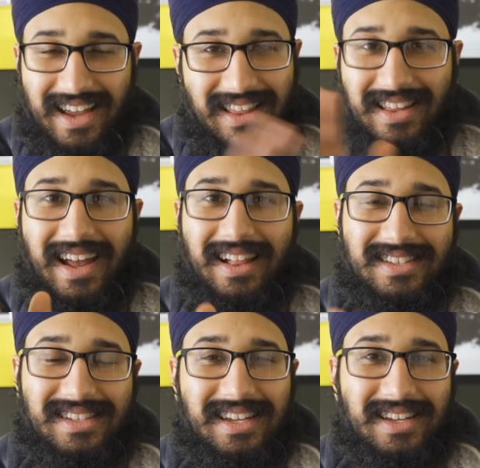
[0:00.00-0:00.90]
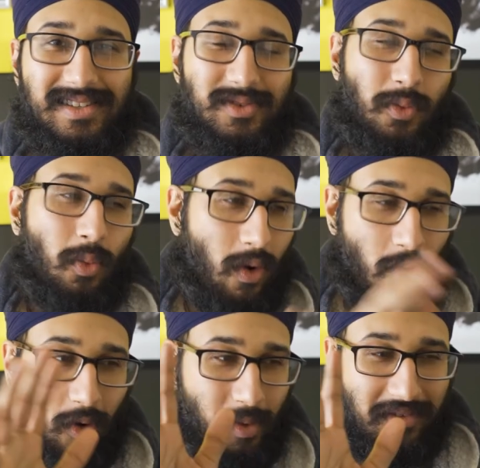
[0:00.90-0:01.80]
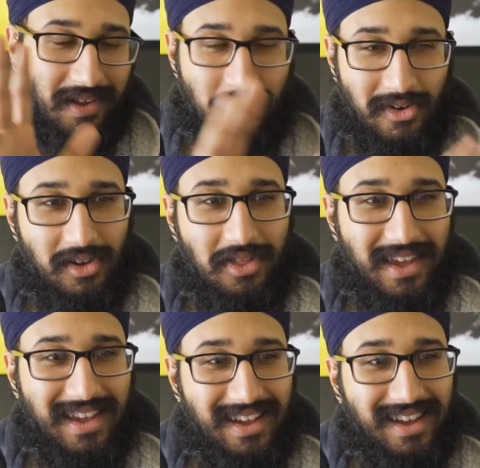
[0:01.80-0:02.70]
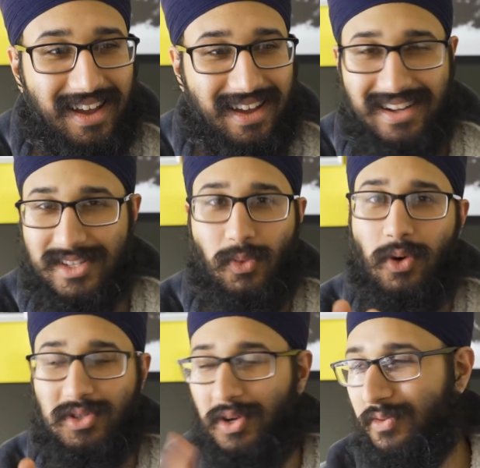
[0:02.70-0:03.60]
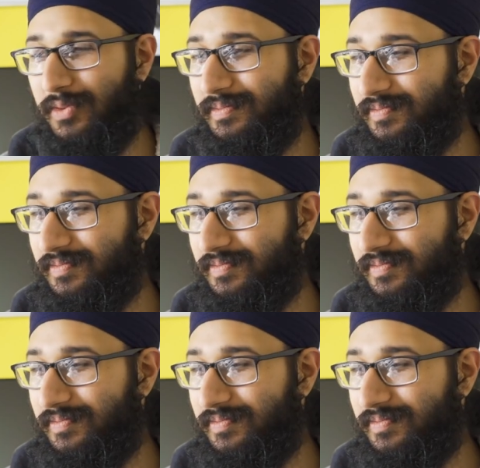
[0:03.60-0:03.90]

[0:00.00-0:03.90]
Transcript: and the galaxy's war, whatever imperial thingy, and just walks off.